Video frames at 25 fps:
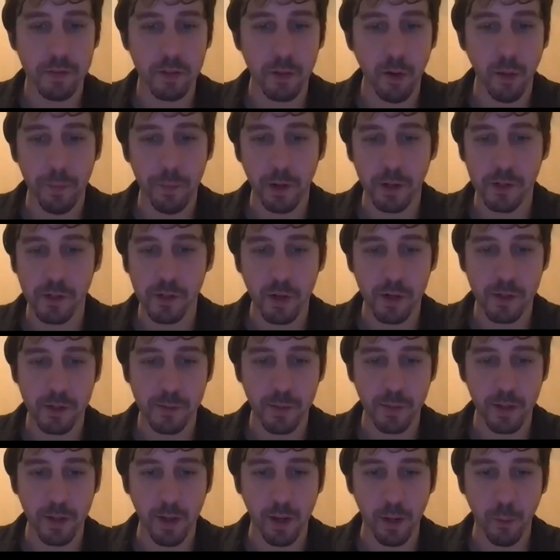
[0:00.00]
though I'm not sure it's
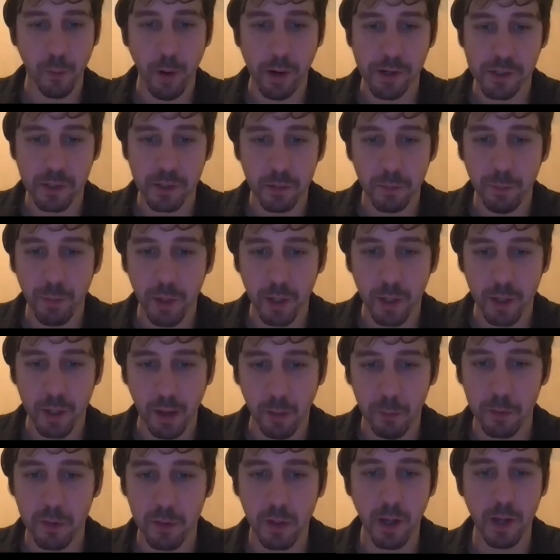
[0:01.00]
really a question, but I
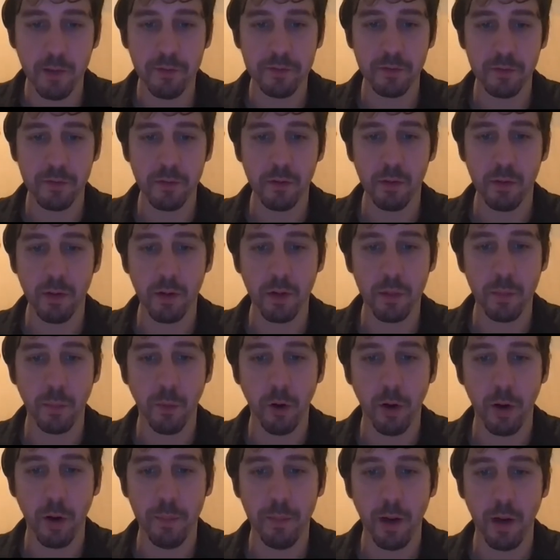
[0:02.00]
would love to learn
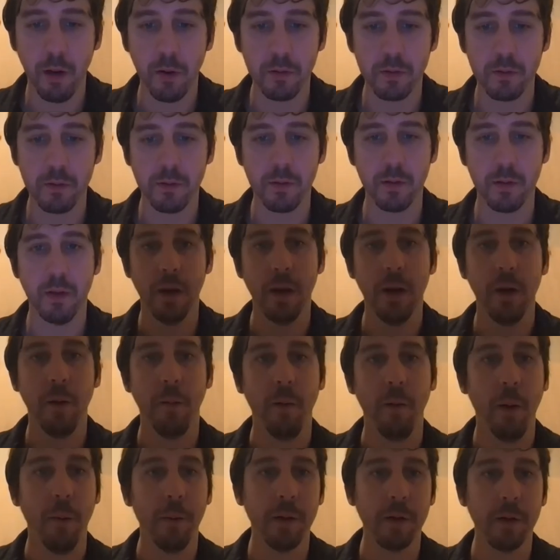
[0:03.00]
more about
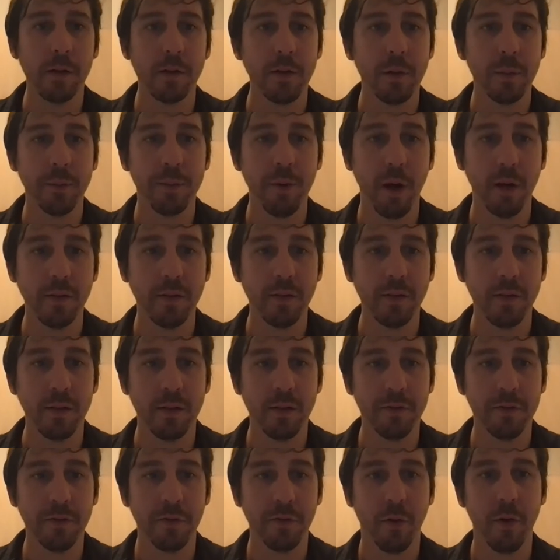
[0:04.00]
what was your process
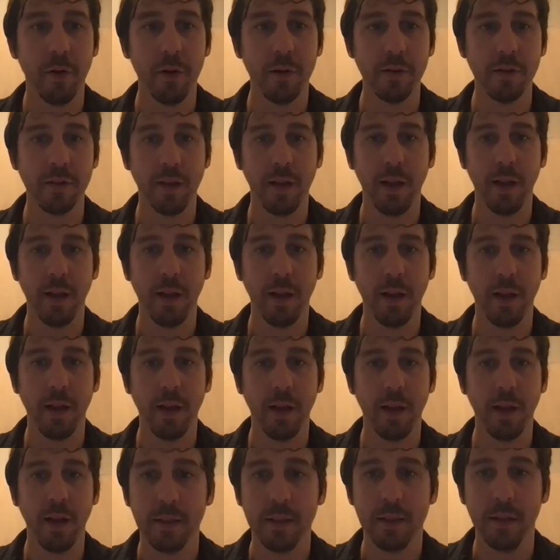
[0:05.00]
for
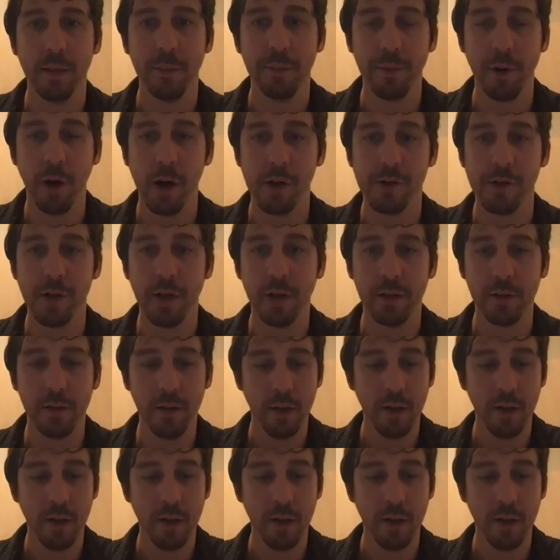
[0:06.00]
slicing the project